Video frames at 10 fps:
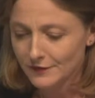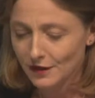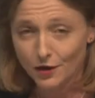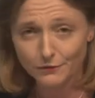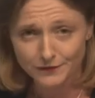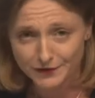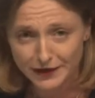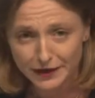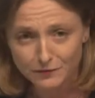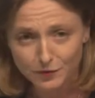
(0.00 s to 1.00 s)
we've
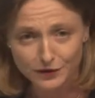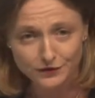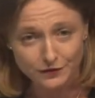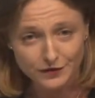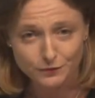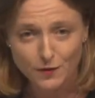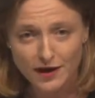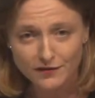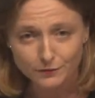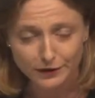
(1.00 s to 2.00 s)
seen him and we saw his
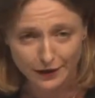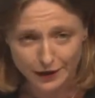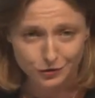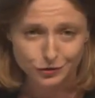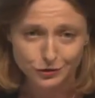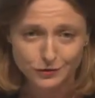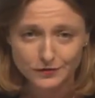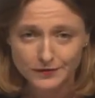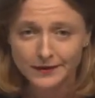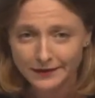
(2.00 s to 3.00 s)
wife and we like her
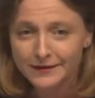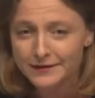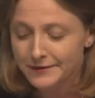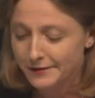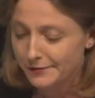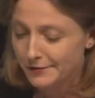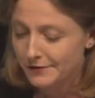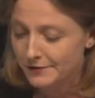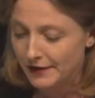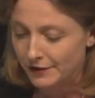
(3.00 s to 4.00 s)
shoes.
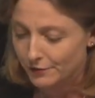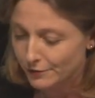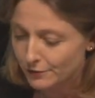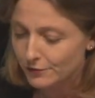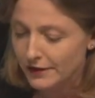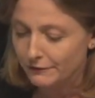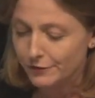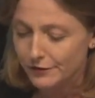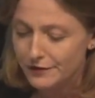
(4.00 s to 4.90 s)
They all were in the